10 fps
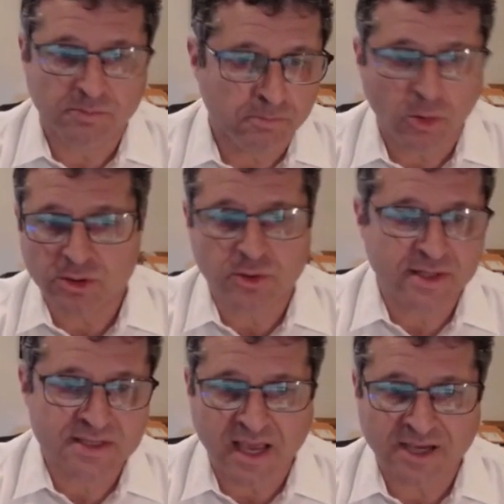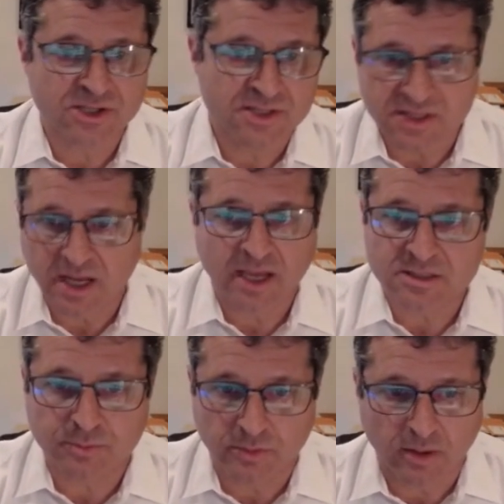more transactions than X
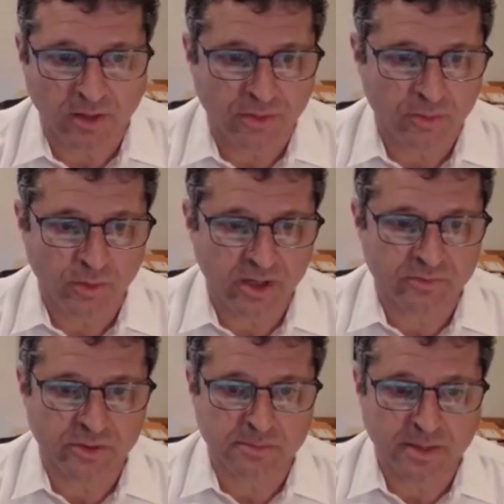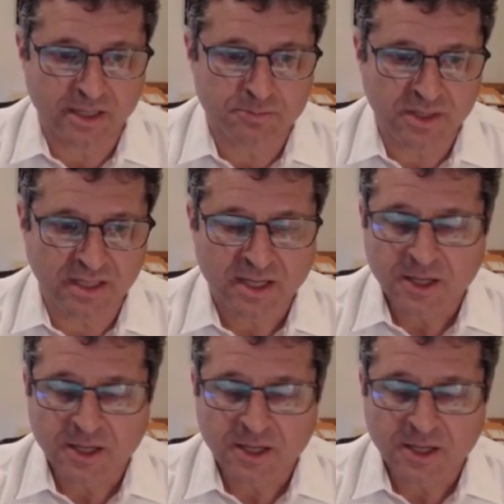per month, whatever it might be.